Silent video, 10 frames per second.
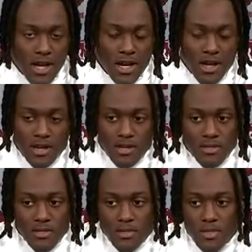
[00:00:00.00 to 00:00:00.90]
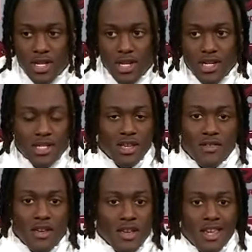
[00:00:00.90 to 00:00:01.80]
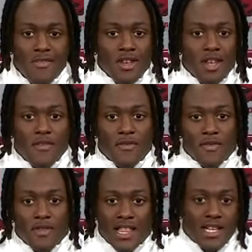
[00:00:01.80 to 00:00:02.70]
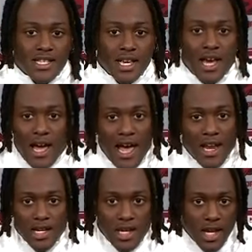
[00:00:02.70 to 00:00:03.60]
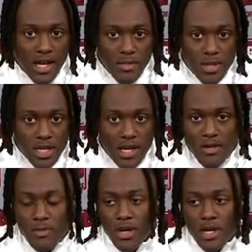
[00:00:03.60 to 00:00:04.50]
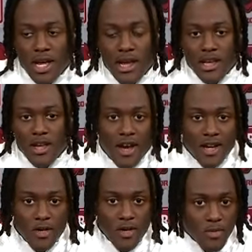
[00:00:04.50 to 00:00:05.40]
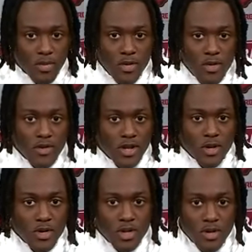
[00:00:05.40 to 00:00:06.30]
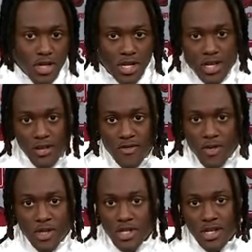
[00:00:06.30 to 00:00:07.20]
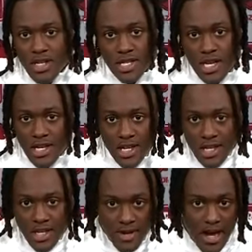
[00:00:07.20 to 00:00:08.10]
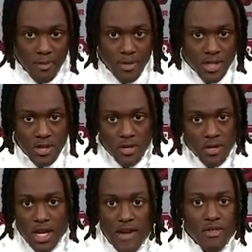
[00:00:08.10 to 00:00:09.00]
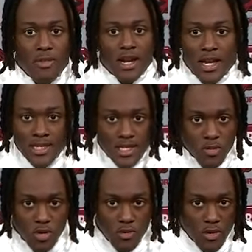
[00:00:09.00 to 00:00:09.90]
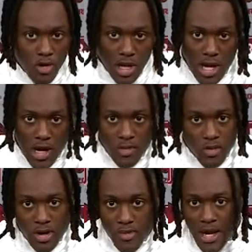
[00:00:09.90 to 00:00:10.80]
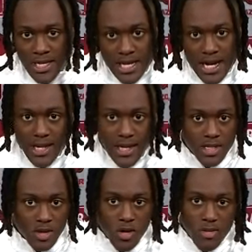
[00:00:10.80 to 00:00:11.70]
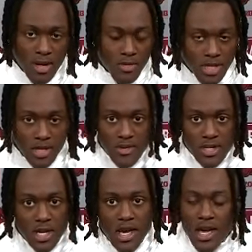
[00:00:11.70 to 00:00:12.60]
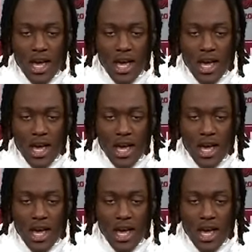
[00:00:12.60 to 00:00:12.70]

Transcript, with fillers: Like because it, even if like let's say I, I, had a good game today but like if i don't improve and don't do anything in the future then it's like it didn't even happen so everybody has to improve o-line running backs tight ends quarterback receivers